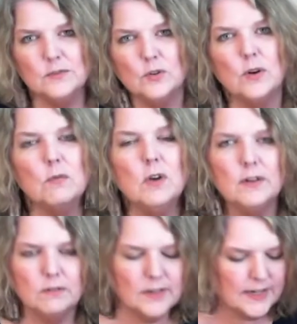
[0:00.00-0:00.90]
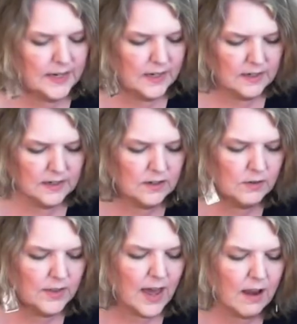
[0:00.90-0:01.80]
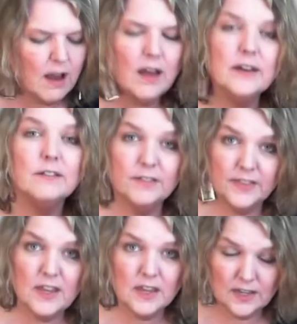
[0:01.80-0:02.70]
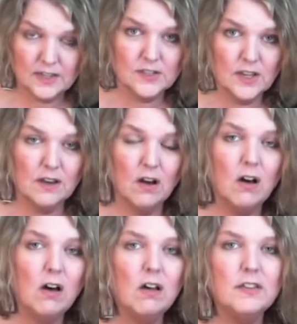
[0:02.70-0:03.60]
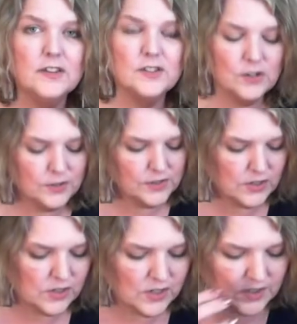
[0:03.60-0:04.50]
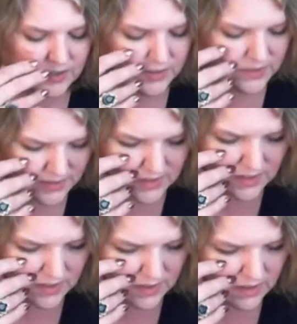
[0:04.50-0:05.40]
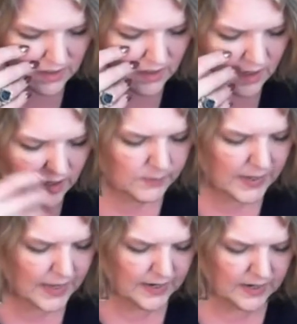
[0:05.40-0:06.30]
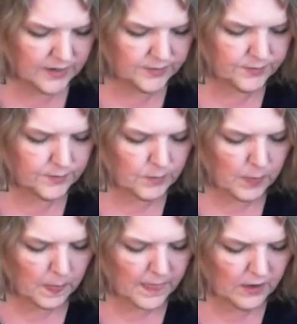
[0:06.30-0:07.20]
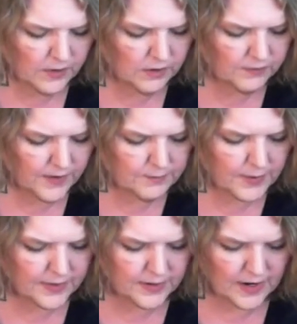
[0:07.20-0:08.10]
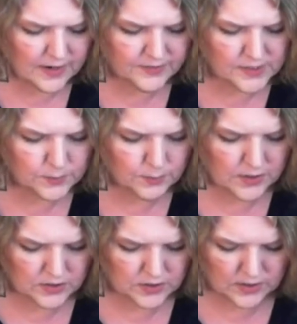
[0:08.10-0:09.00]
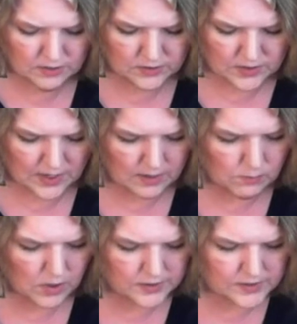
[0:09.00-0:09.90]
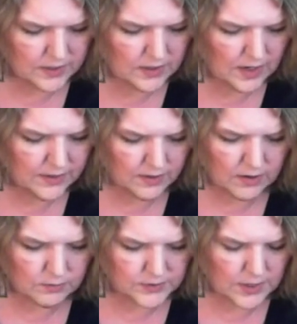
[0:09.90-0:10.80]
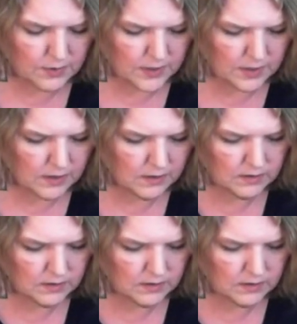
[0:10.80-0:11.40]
Do I want to read it? You know, that kind of thing. It's like all these new decisions I'm getting. Clarified by the Knight of Inspiration. There's a Knight of Wands. I thought it was out here.